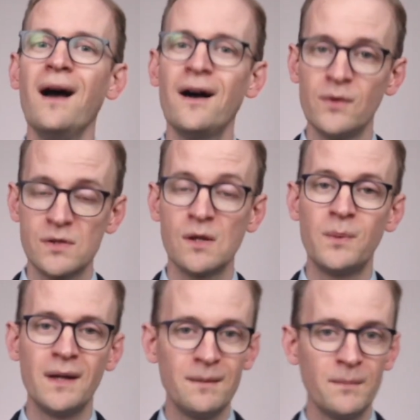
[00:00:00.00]
I've also
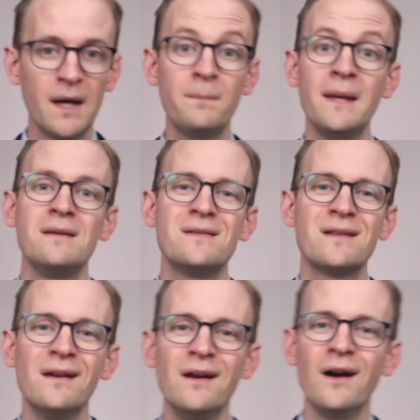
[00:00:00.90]
put it in my pinned
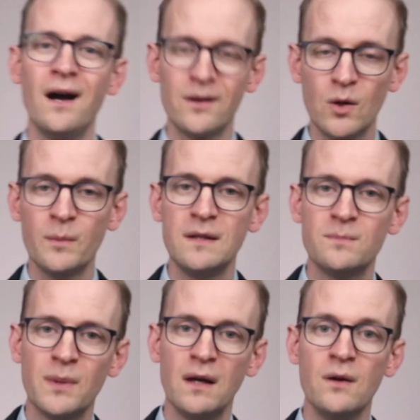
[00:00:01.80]

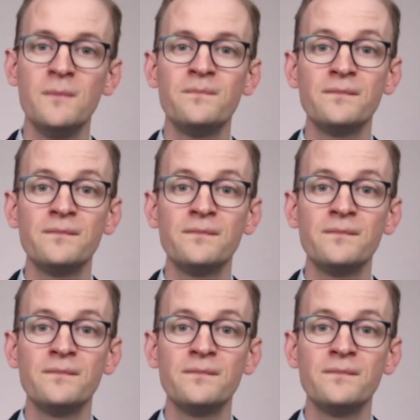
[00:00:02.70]
comment below.